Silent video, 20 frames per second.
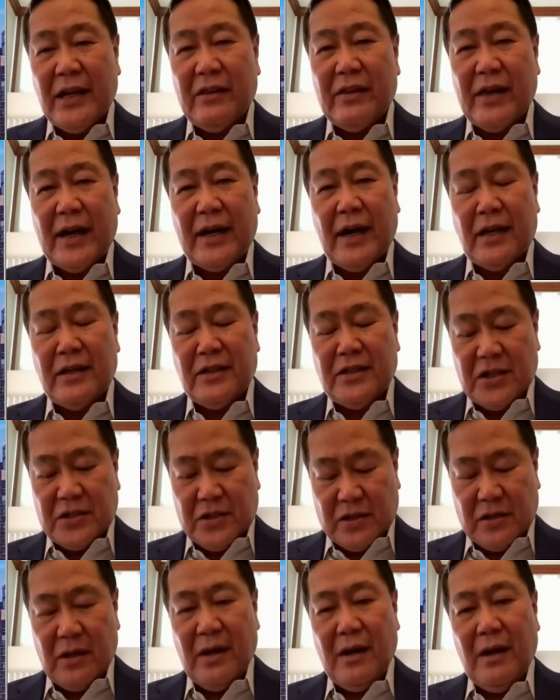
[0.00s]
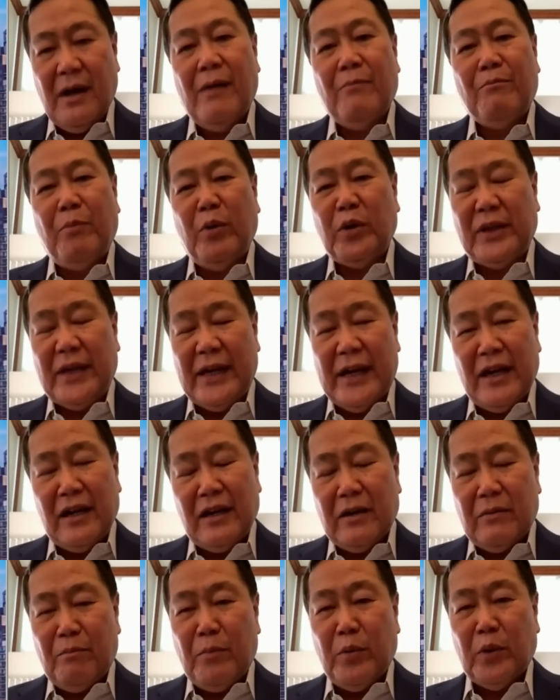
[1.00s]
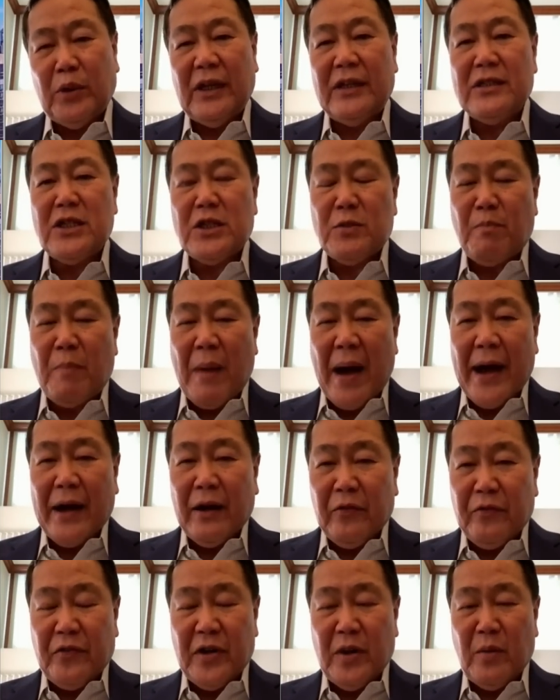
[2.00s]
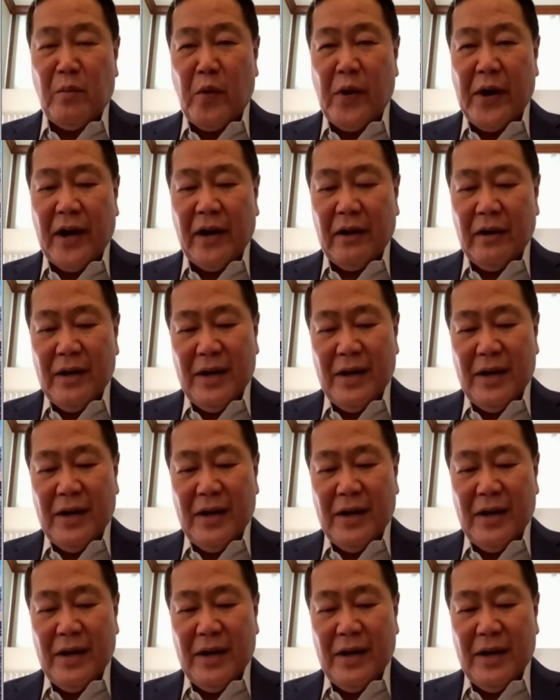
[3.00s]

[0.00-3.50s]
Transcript: They can just put in Spire firmware.